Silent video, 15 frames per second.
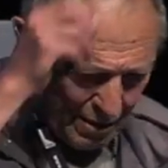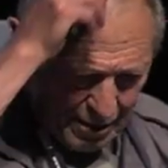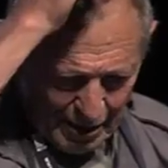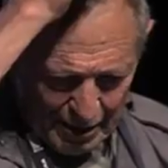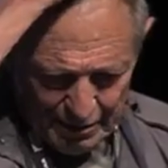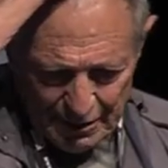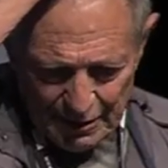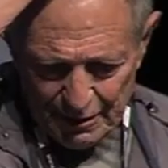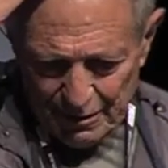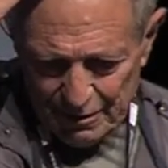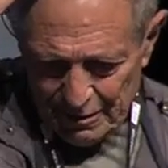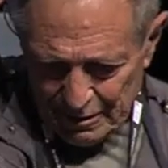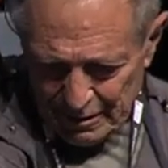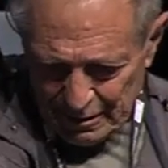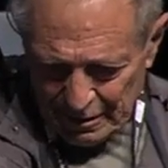And then
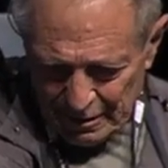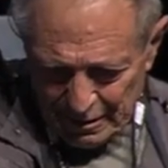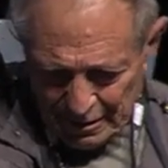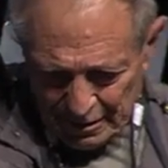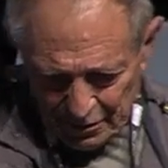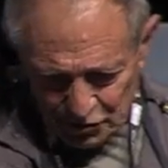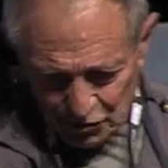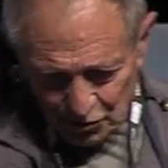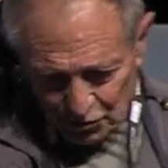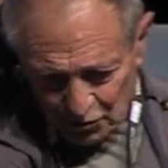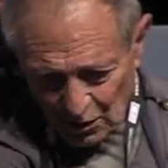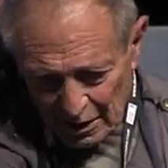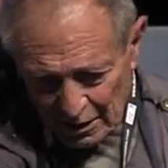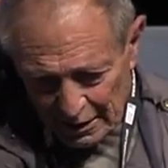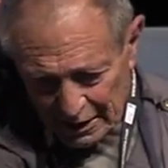a short
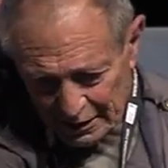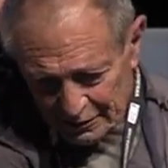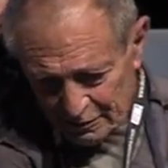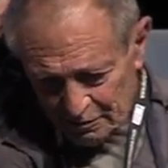while later,